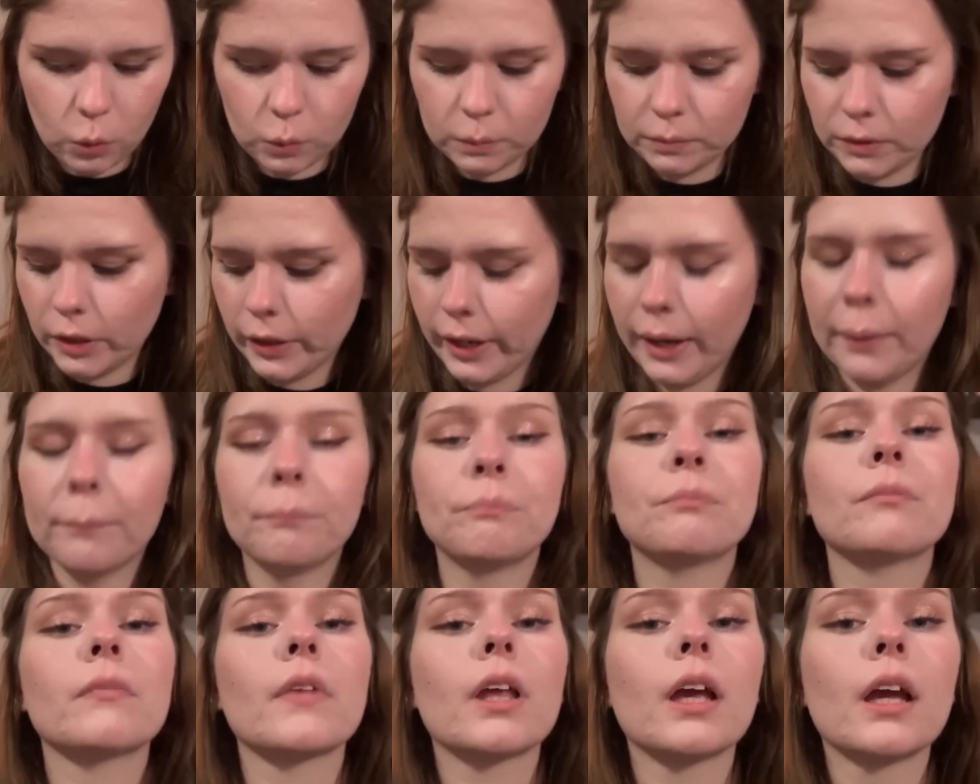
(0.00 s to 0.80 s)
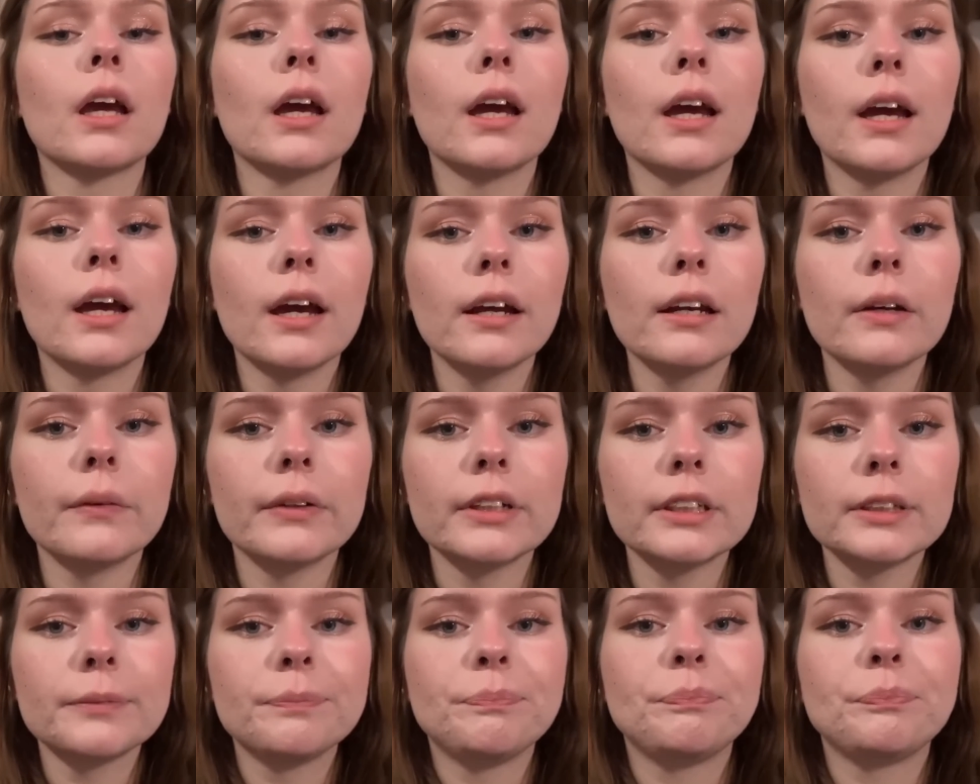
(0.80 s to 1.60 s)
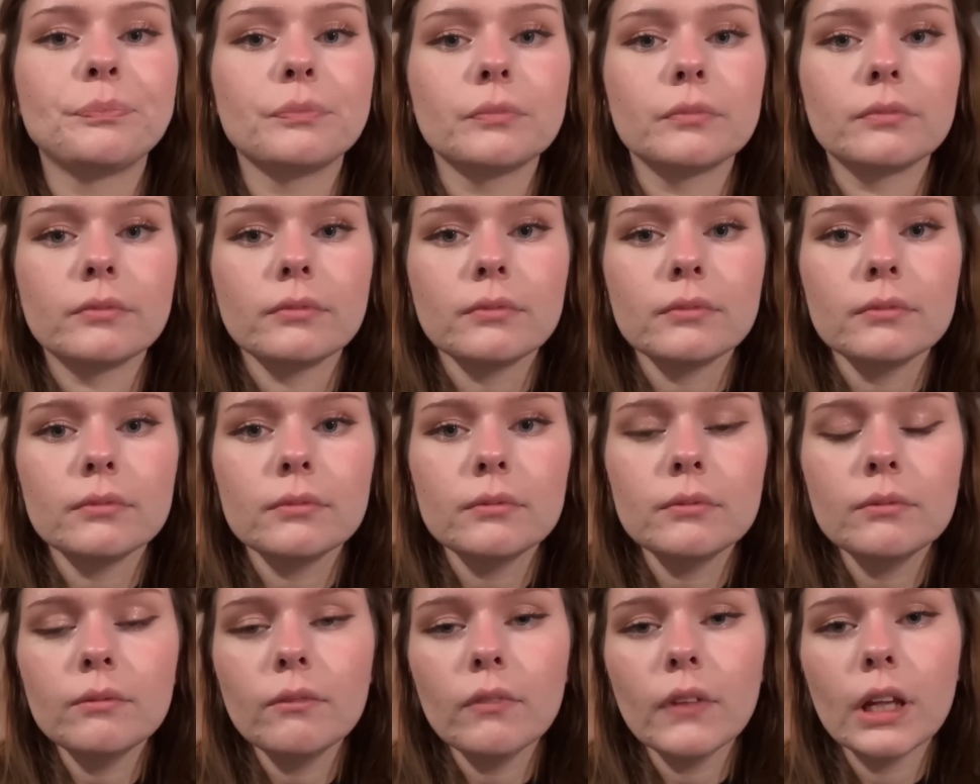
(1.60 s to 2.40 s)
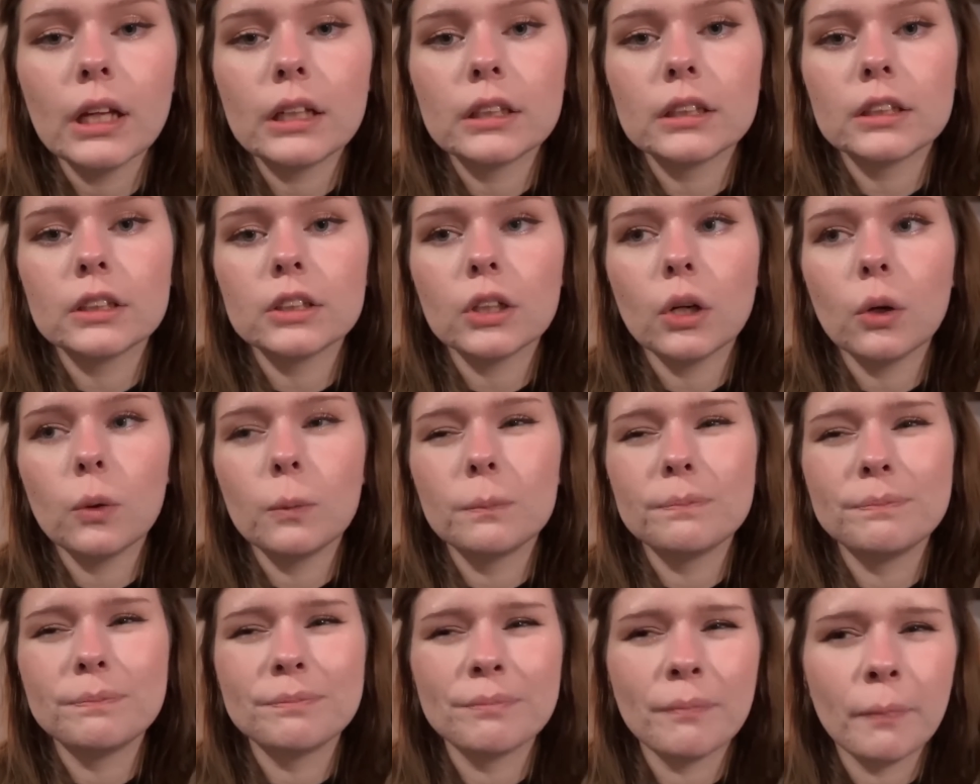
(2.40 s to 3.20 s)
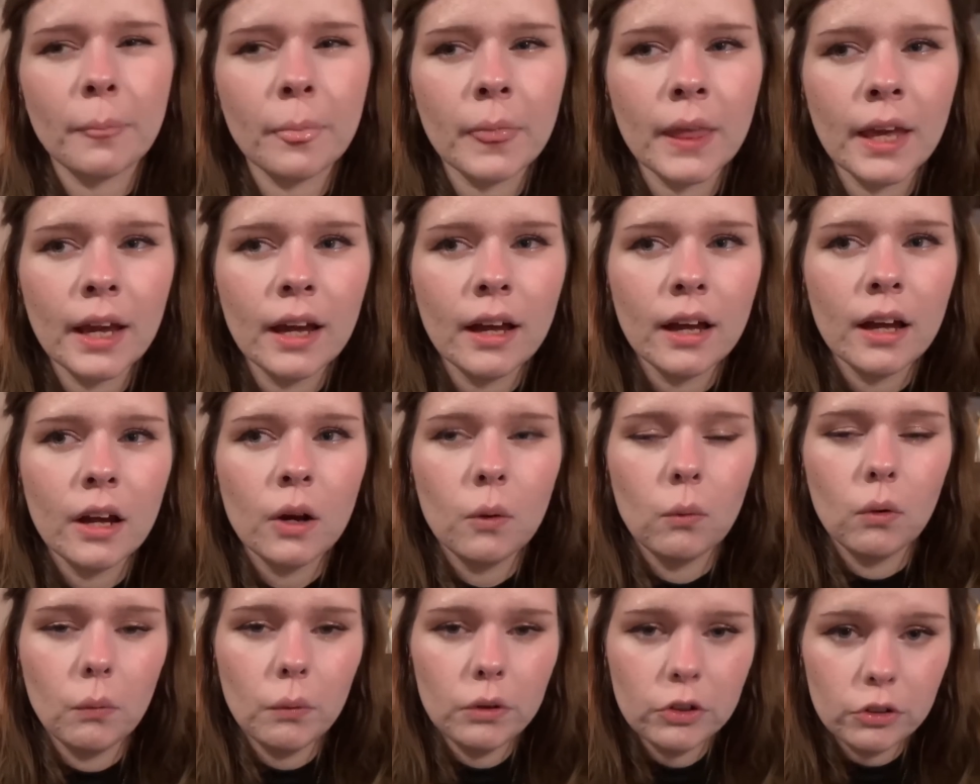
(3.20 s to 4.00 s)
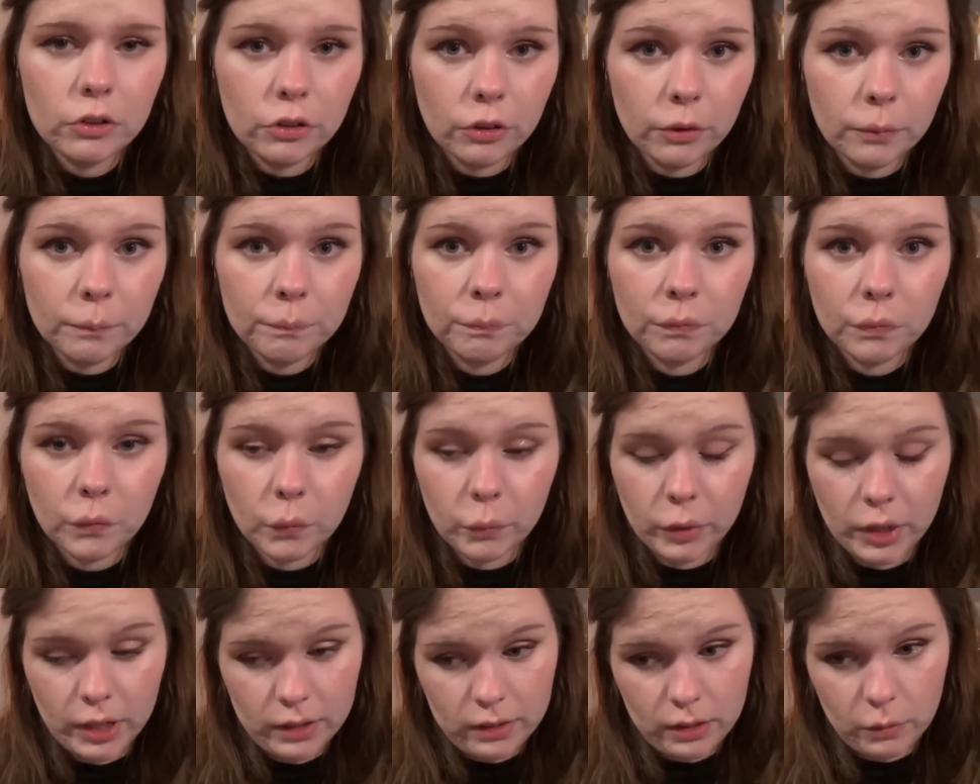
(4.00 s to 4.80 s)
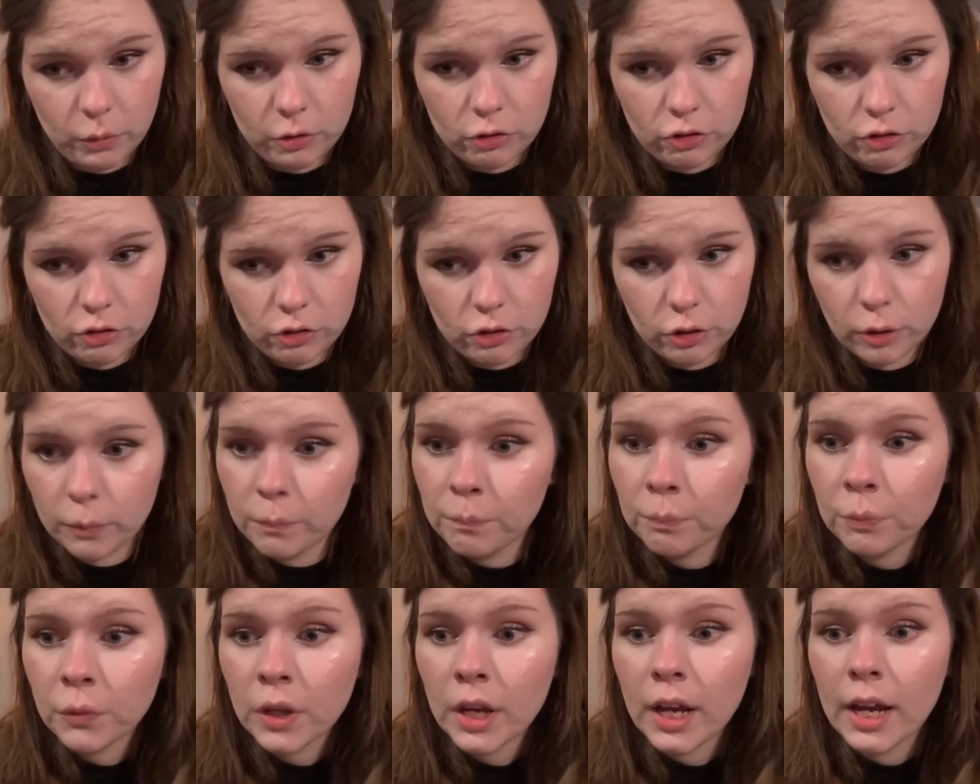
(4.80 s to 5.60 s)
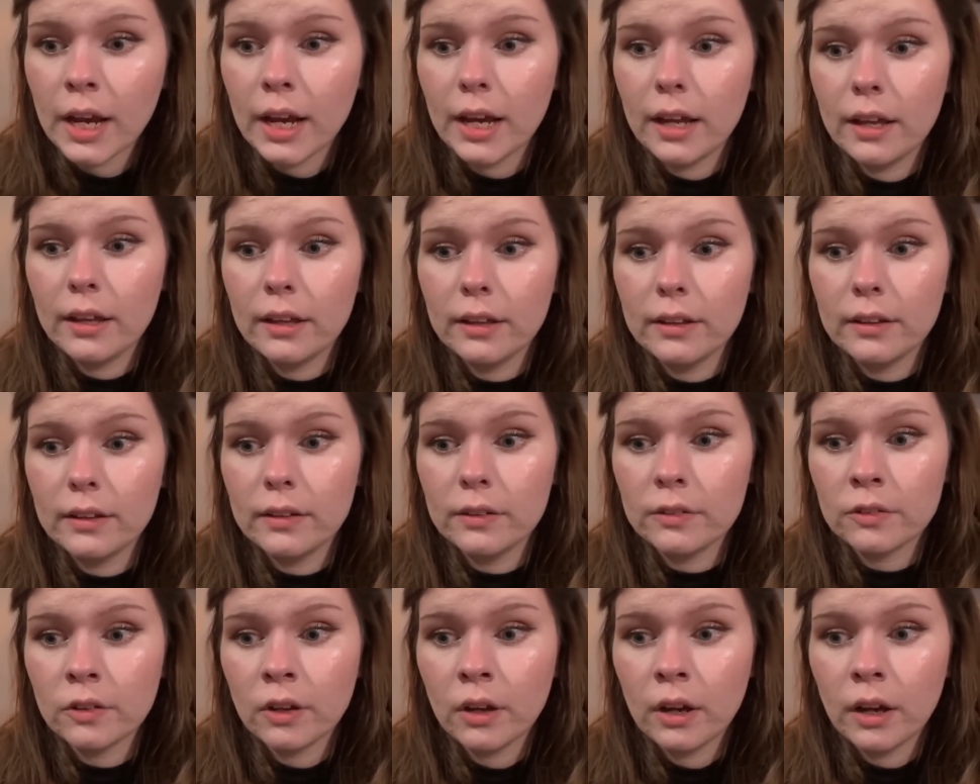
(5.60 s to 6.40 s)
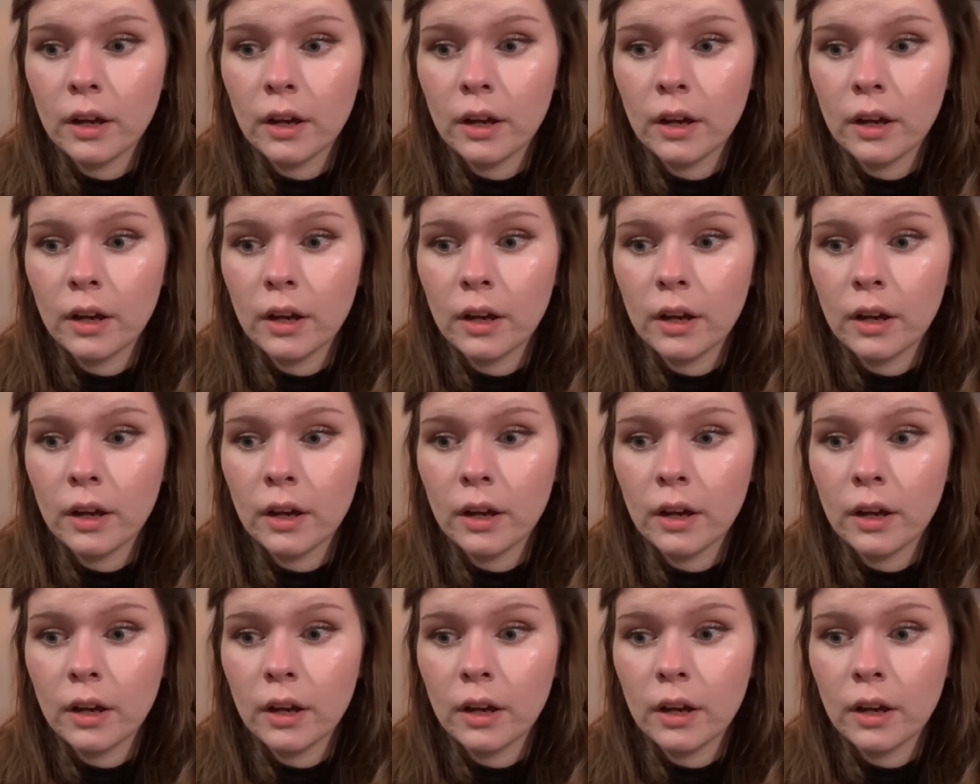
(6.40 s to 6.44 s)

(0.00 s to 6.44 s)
Okay. Anyways, so what I think we should do is